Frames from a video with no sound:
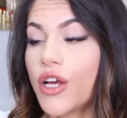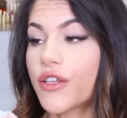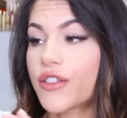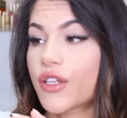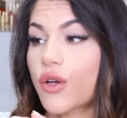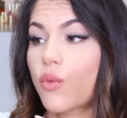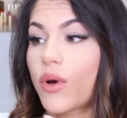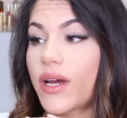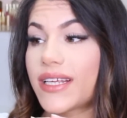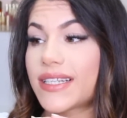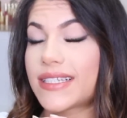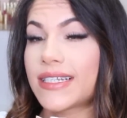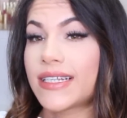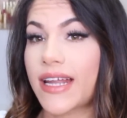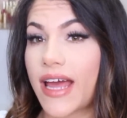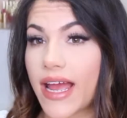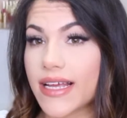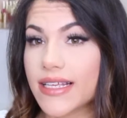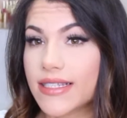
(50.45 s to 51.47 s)
So what is
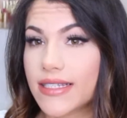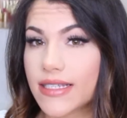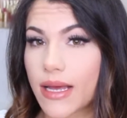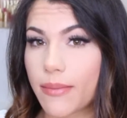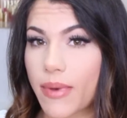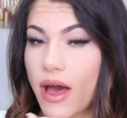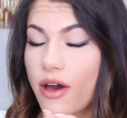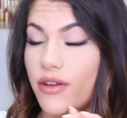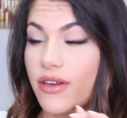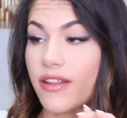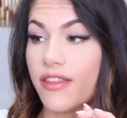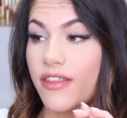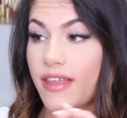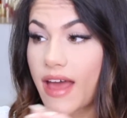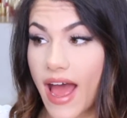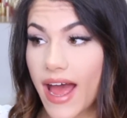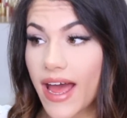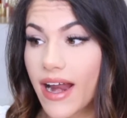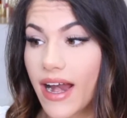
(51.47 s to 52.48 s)
nice about
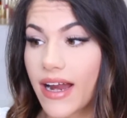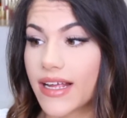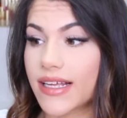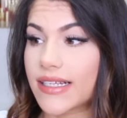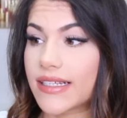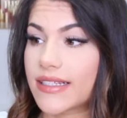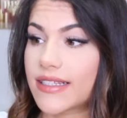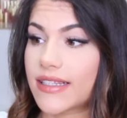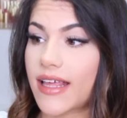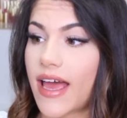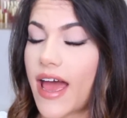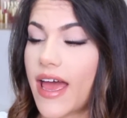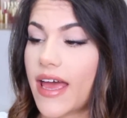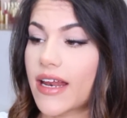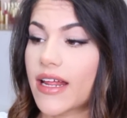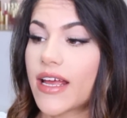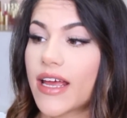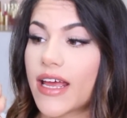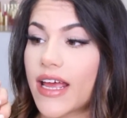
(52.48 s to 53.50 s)
that is
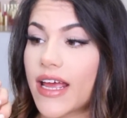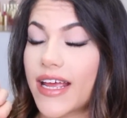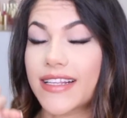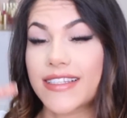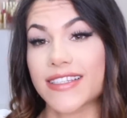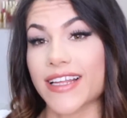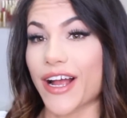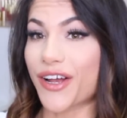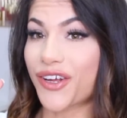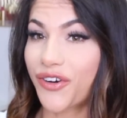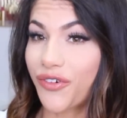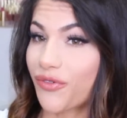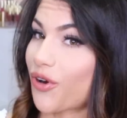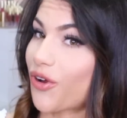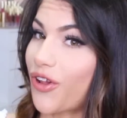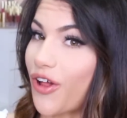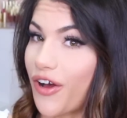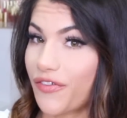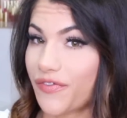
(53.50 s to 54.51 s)
that it's not gonna
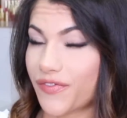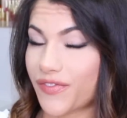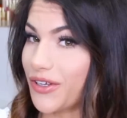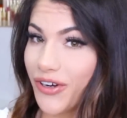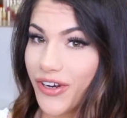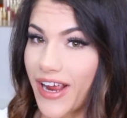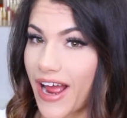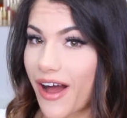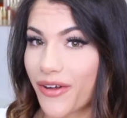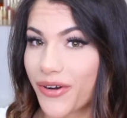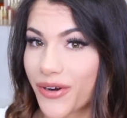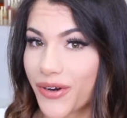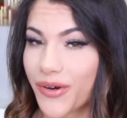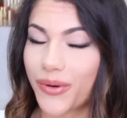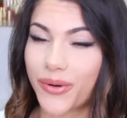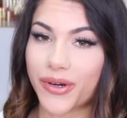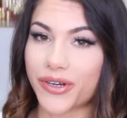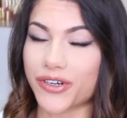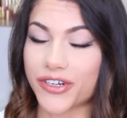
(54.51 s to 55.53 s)
roll off your
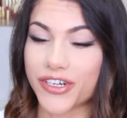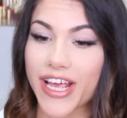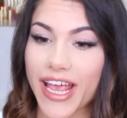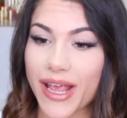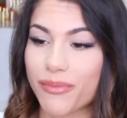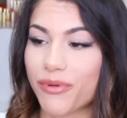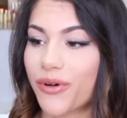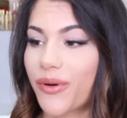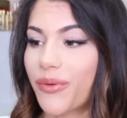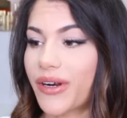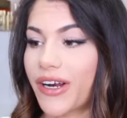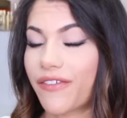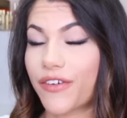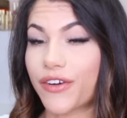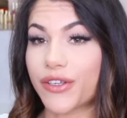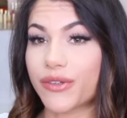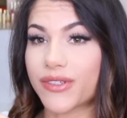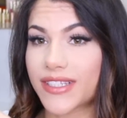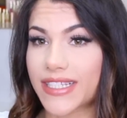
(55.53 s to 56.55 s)
counter or your table
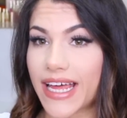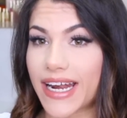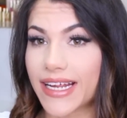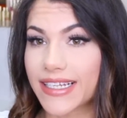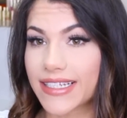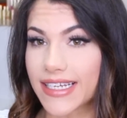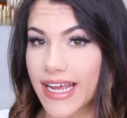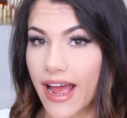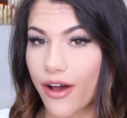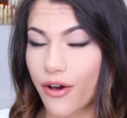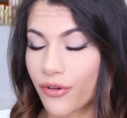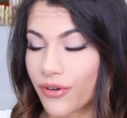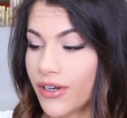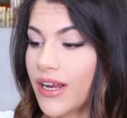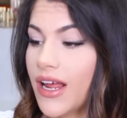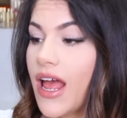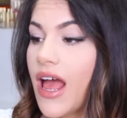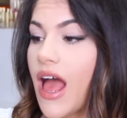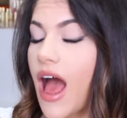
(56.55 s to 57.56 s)
whenever you set it
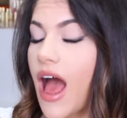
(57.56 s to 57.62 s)
down.